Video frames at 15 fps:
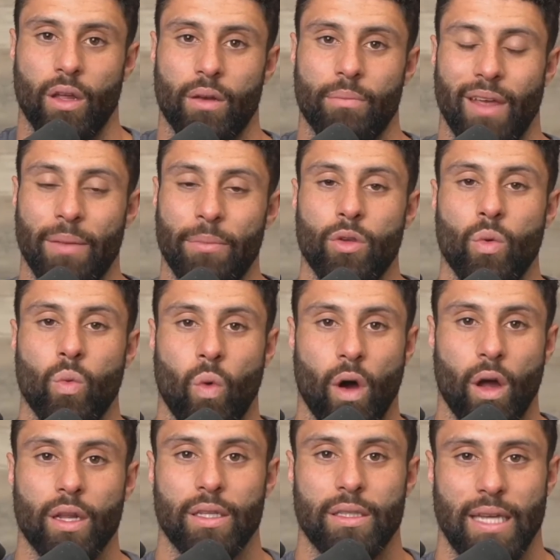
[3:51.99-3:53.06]
Maybe you
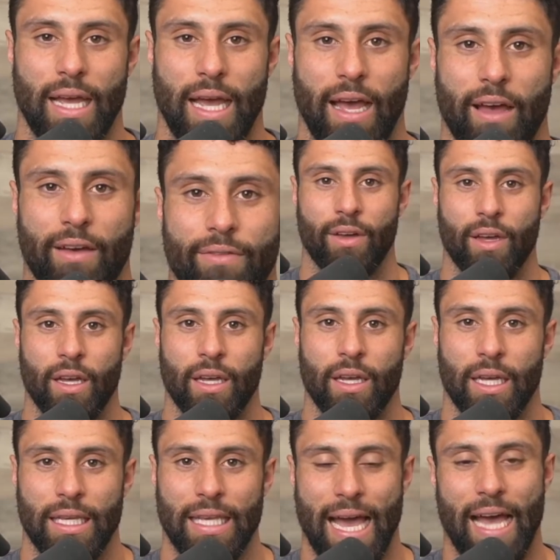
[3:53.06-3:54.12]
wanted to have
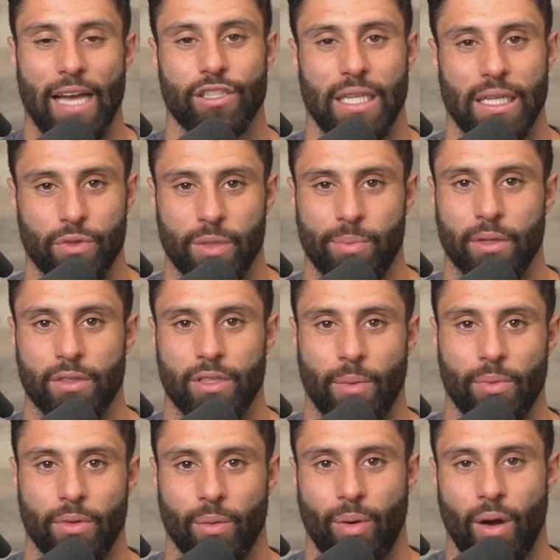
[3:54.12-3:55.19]
cash that was built up in
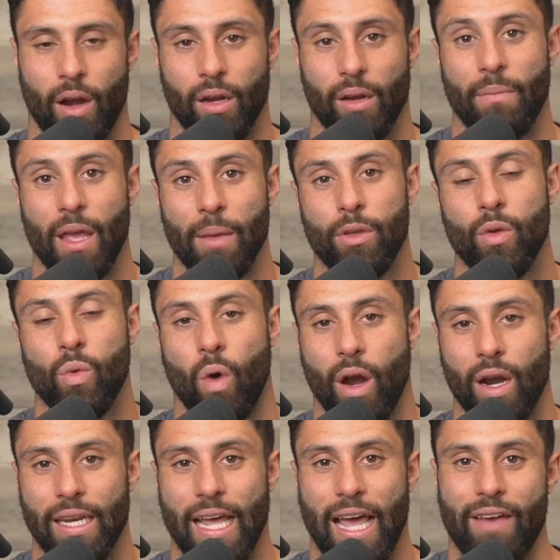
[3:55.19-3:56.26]
the product. Maybe you wanted
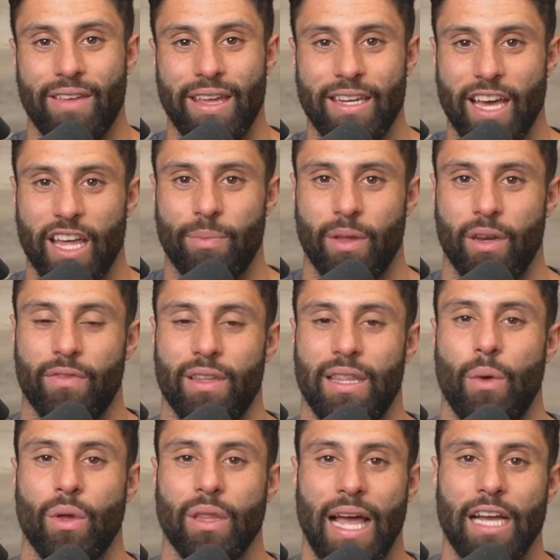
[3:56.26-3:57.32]
to have a death benefit that
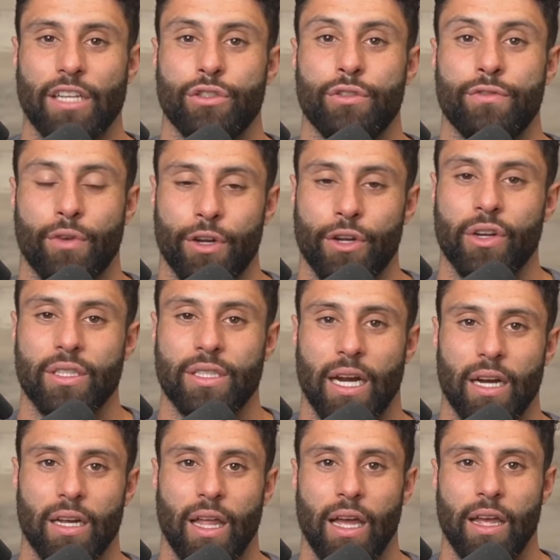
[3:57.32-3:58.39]
would last you for your entire
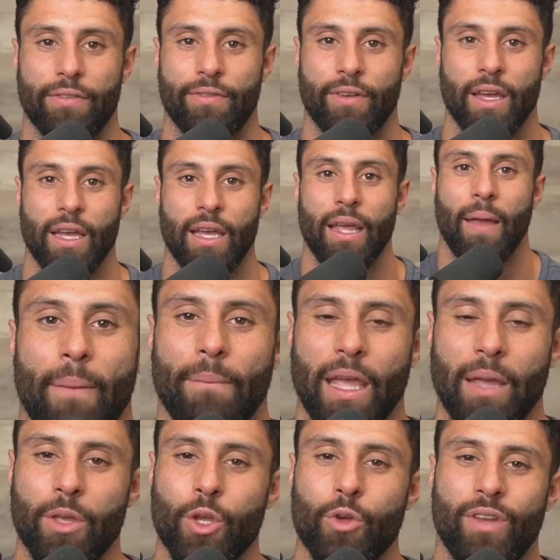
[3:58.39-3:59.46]
life. Maybe
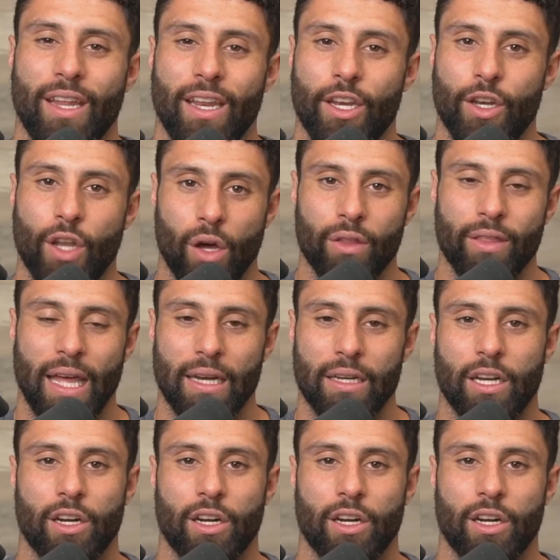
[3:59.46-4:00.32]
you didn't know that term